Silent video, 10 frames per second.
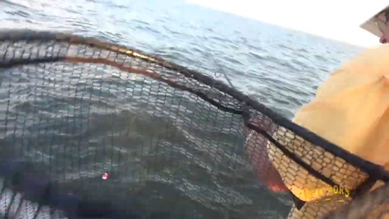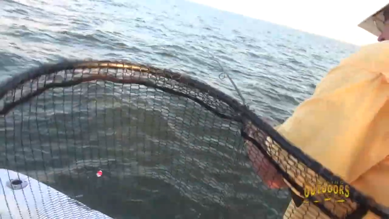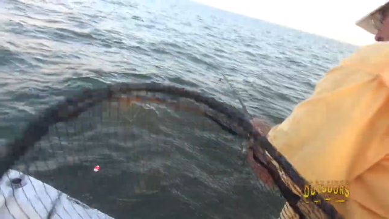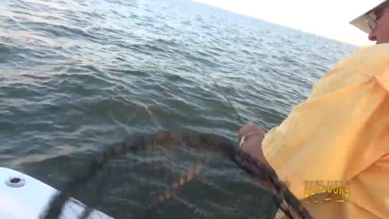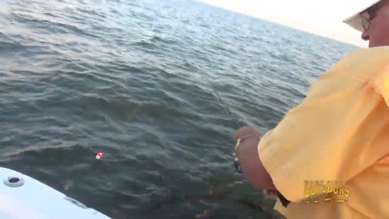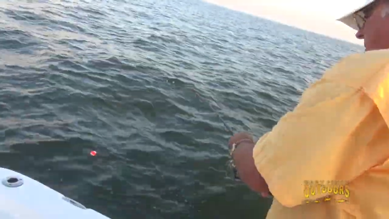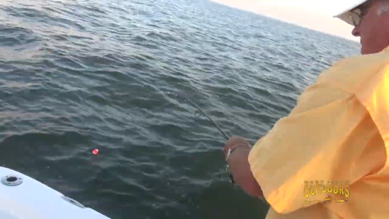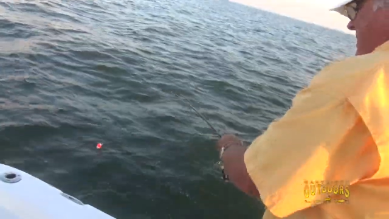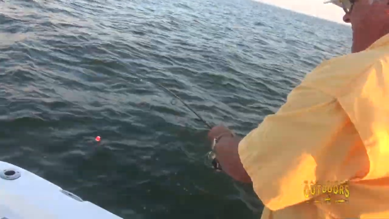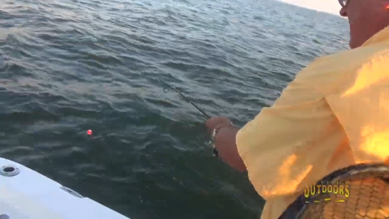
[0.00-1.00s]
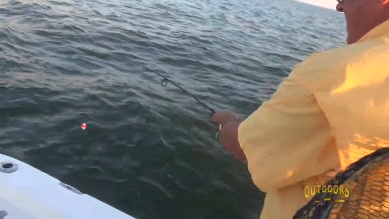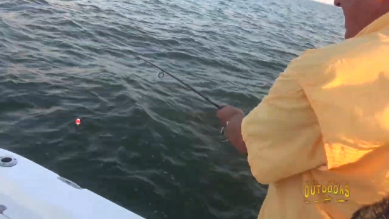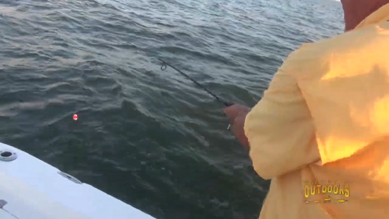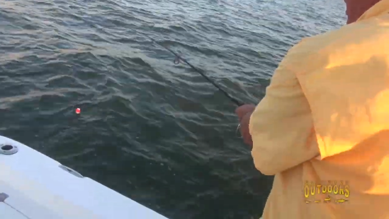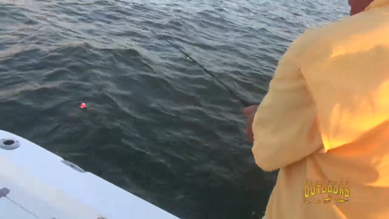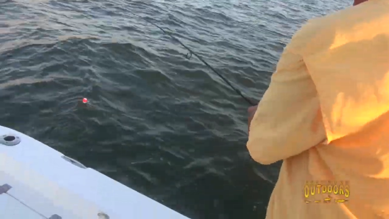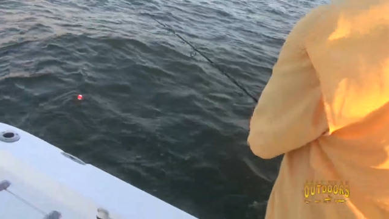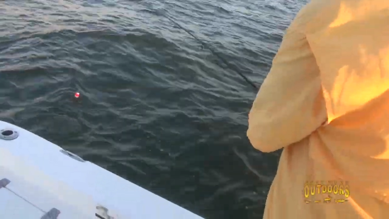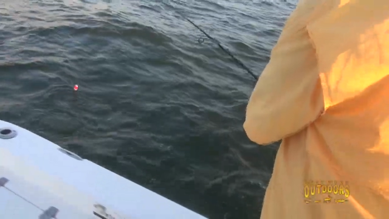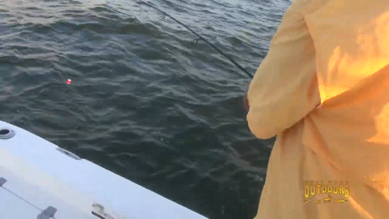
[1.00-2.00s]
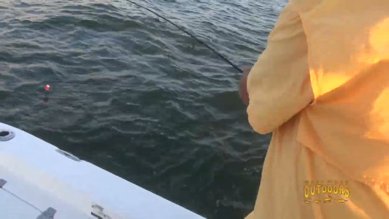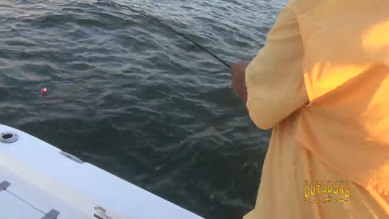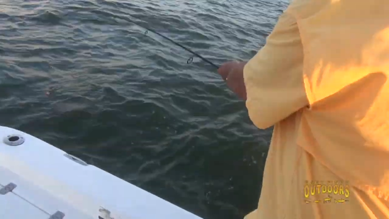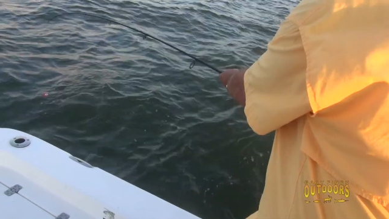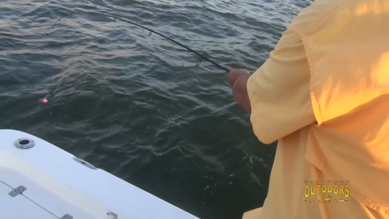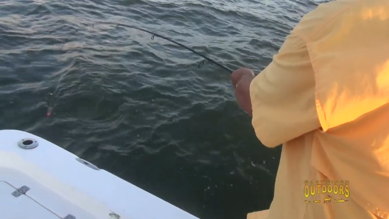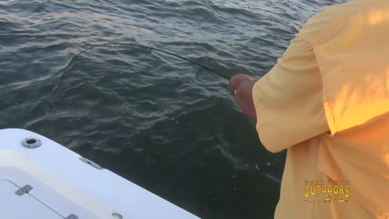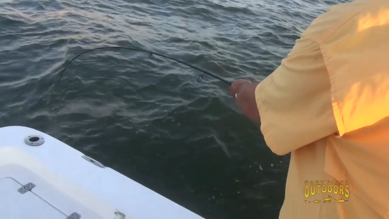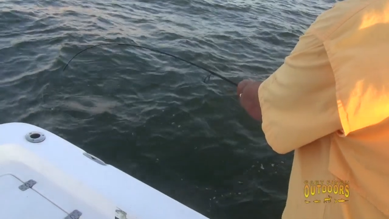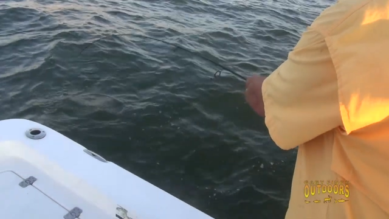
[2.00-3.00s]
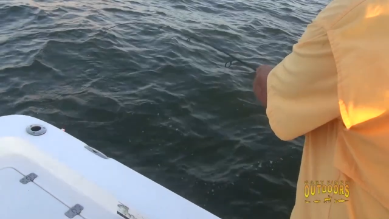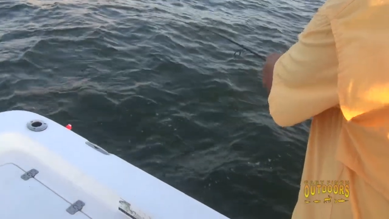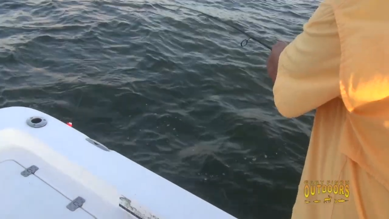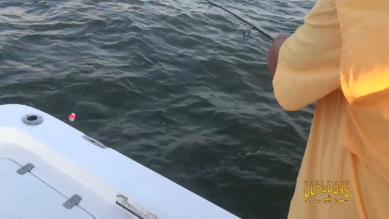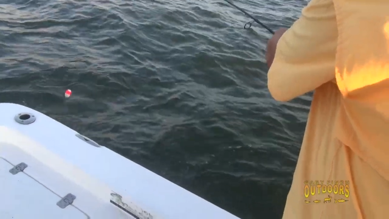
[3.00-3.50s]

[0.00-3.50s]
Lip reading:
No face is visible, so there are no lips to read.